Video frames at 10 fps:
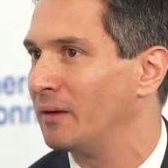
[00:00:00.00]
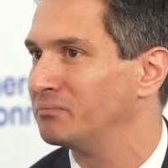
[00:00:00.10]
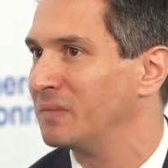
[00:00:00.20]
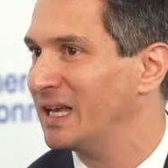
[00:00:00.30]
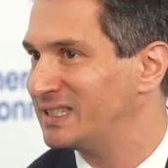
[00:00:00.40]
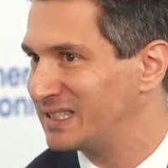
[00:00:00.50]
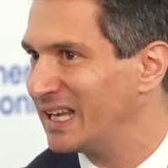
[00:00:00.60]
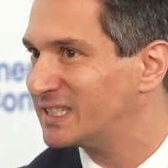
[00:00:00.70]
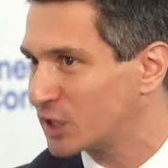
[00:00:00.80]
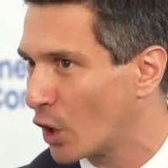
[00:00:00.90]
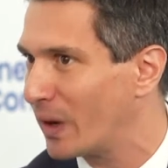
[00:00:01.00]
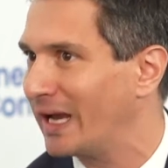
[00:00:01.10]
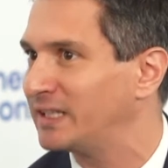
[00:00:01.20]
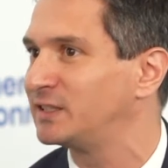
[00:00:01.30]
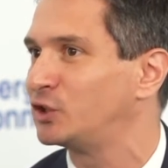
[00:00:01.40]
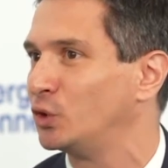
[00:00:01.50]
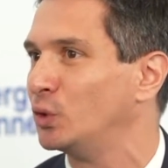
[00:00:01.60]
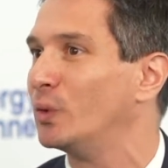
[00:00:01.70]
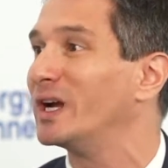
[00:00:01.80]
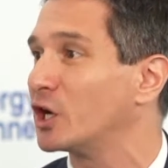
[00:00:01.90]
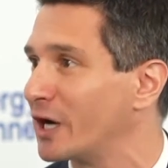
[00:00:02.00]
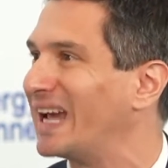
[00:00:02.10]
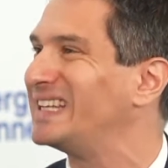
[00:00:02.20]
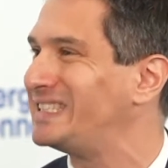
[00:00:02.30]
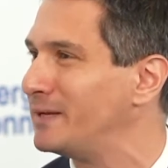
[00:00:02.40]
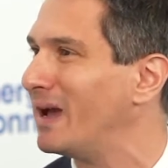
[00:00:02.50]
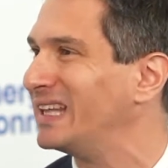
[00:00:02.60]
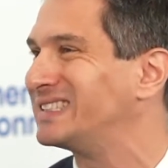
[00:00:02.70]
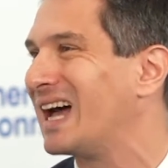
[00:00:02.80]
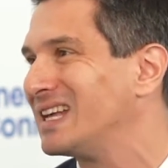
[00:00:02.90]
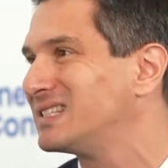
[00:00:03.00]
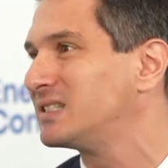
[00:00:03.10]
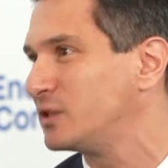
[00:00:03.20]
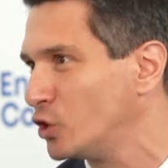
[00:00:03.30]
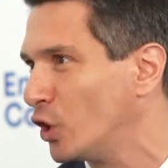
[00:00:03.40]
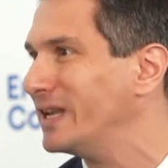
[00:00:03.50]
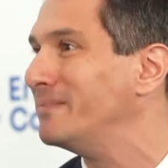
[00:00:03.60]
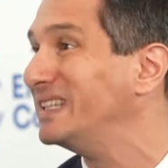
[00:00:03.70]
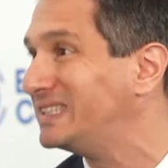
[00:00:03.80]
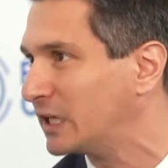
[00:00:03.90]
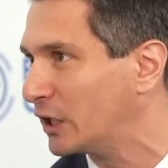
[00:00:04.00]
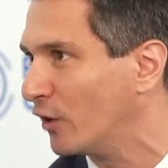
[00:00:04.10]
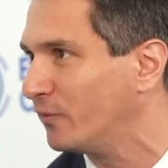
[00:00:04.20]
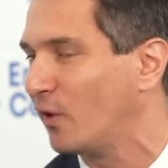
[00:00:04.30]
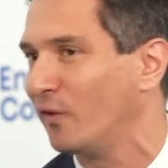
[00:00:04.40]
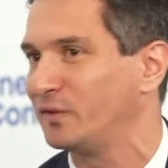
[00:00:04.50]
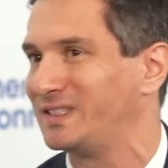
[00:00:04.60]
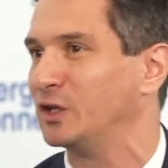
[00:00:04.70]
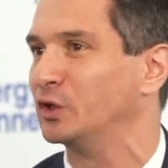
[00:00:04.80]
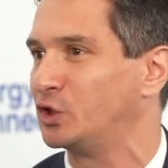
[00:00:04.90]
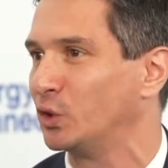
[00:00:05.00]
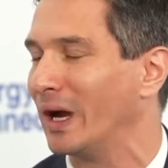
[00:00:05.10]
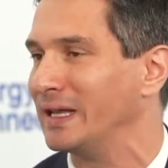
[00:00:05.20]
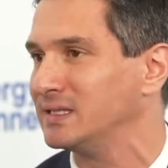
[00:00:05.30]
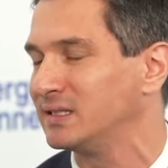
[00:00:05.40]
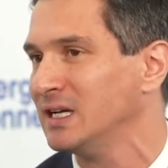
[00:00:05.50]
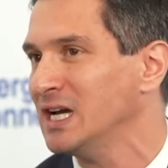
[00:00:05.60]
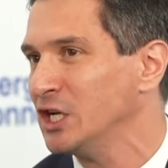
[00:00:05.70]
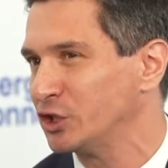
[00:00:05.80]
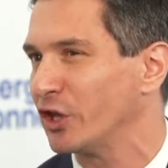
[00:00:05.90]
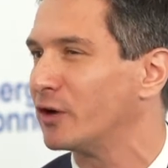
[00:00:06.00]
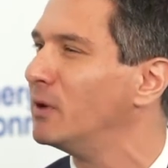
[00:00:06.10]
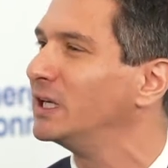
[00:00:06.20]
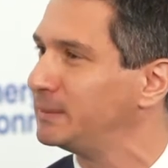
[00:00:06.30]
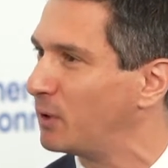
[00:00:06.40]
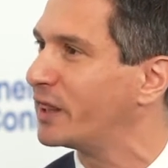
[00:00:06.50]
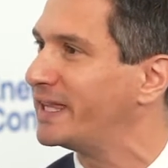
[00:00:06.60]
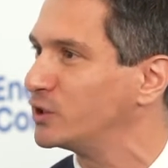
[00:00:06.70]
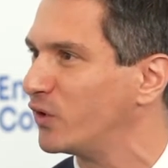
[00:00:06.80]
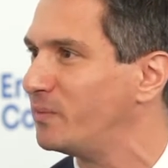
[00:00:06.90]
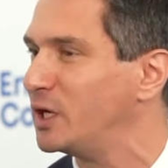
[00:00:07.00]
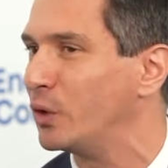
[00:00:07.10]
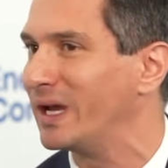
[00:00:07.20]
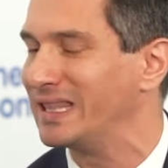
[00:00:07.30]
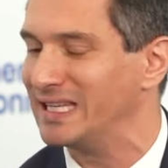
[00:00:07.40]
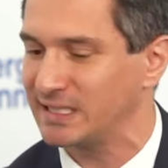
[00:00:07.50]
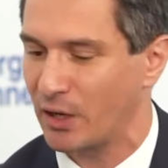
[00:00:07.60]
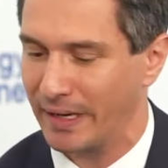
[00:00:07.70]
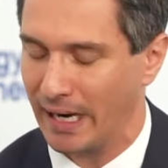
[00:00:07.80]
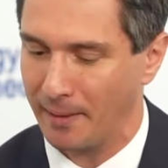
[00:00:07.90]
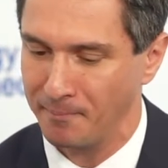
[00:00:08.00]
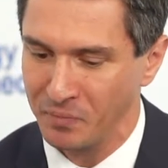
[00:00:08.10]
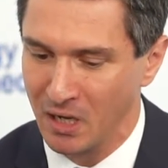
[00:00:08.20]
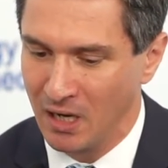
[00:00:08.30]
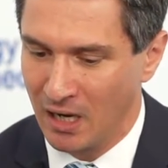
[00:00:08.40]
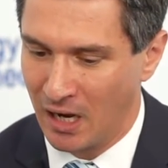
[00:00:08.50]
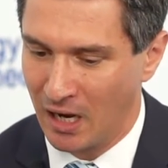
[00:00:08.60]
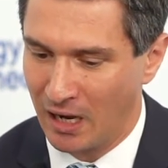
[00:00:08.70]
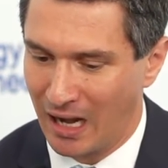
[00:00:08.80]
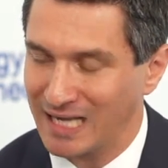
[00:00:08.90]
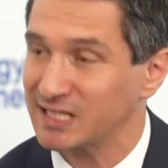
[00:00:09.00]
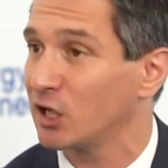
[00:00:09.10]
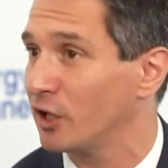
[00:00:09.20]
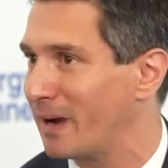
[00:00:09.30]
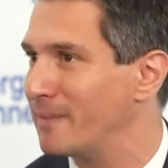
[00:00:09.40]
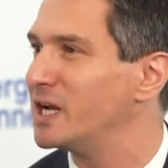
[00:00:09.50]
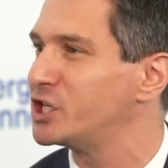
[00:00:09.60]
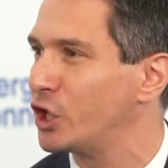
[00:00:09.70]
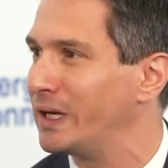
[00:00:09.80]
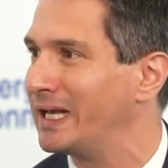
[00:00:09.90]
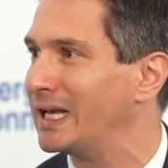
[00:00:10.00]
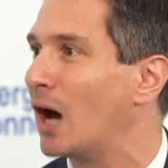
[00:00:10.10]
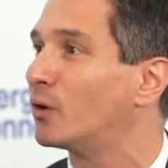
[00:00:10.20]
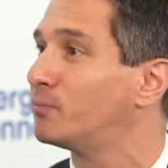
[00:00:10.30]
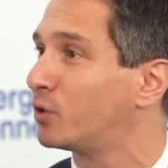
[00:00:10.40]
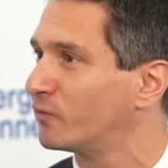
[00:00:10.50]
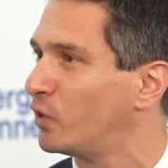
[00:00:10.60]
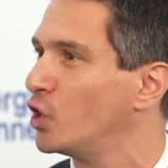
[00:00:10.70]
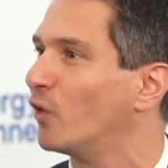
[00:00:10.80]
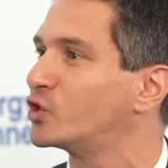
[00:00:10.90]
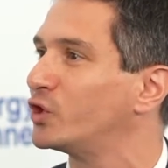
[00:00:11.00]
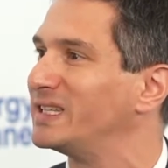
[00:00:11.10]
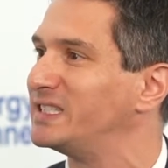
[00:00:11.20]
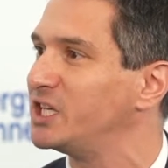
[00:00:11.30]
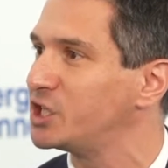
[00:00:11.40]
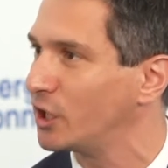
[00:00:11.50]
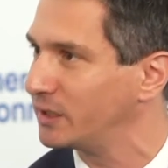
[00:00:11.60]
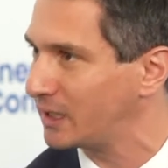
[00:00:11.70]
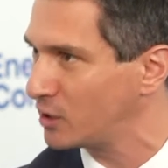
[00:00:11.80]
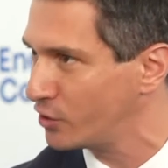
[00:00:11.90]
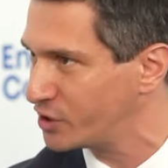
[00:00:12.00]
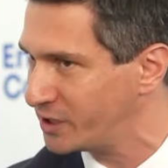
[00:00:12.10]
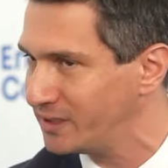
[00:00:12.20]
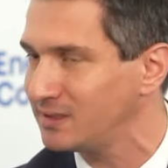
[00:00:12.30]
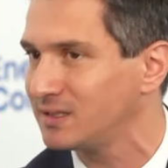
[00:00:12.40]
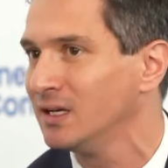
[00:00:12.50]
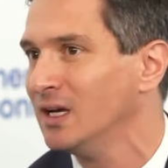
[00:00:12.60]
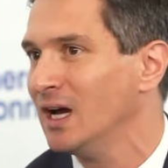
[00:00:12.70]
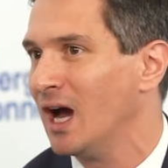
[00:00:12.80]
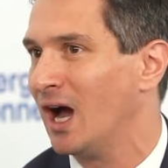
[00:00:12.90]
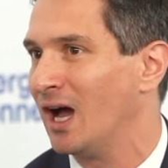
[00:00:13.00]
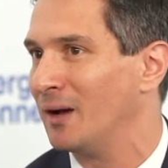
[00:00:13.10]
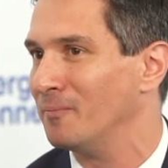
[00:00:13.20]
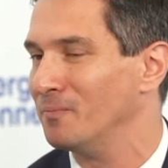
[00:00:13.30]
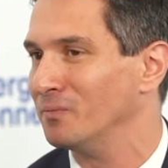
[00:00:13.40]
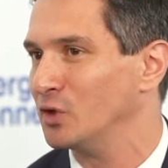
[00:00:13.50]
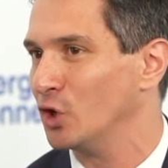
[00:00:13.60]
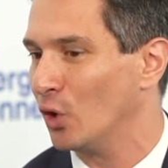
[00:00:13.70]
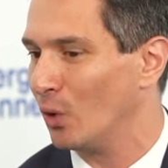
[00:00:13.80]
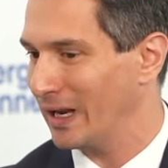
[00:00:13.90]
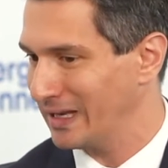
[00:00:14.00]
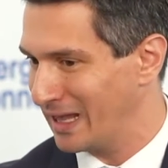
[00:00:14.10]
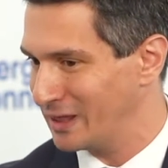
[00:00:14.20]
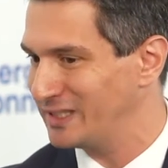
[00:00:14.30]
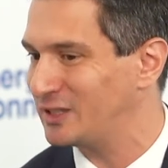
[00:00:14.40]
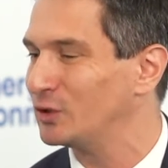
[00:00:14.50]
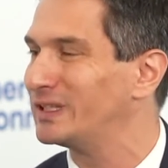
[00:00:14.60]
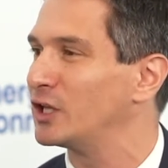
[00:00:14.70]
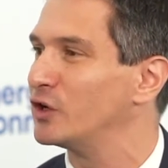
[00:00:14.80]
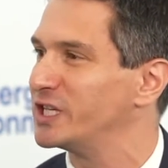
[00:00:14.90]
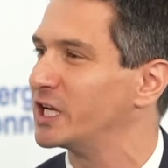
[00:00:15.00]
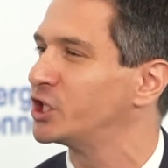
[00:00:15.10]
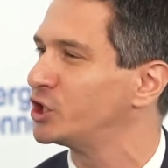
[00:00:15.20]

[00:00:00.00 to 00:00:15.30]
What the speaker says: it's correct to recognize cement as an emitter of CO2, and so there are multiple things we've been doing in this area. I'll start by mentioning our portfolio of transition technologies. And these two technologies I just